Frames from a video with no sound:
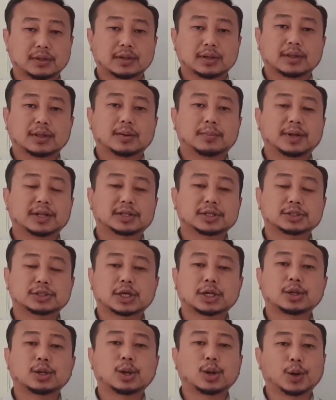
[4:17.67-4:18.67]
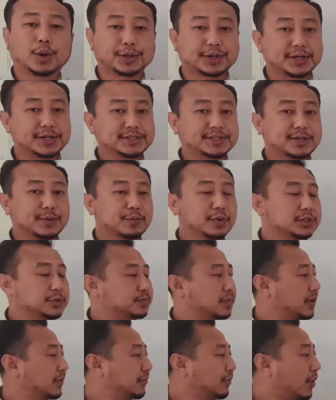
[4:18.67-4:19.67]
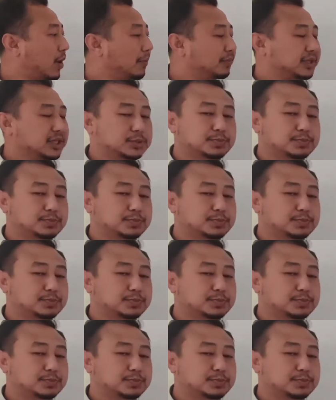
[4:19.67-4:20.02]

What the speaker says: The multicellular organism which perform this